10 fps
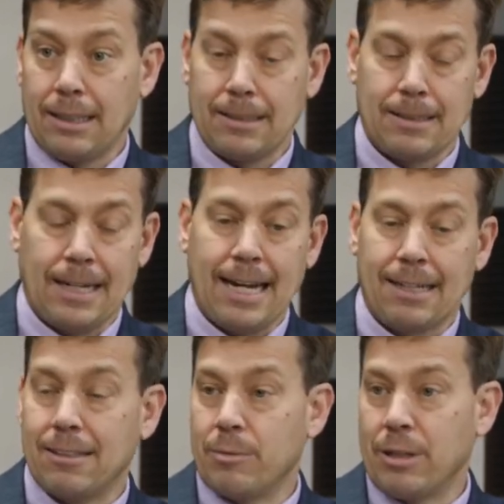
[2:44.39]
and
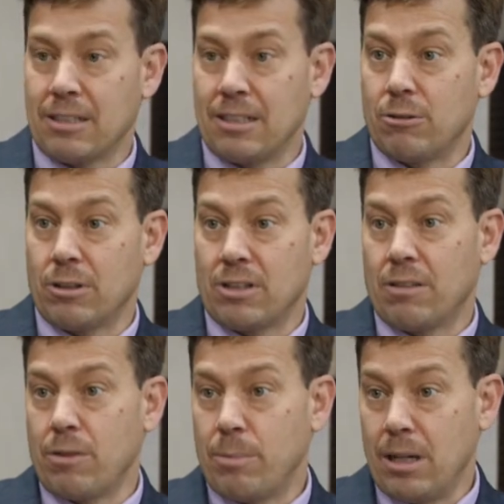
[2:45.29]
act in the best interest
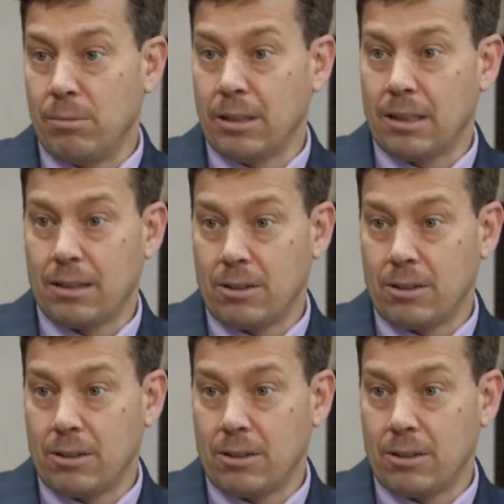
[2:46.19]
of the public.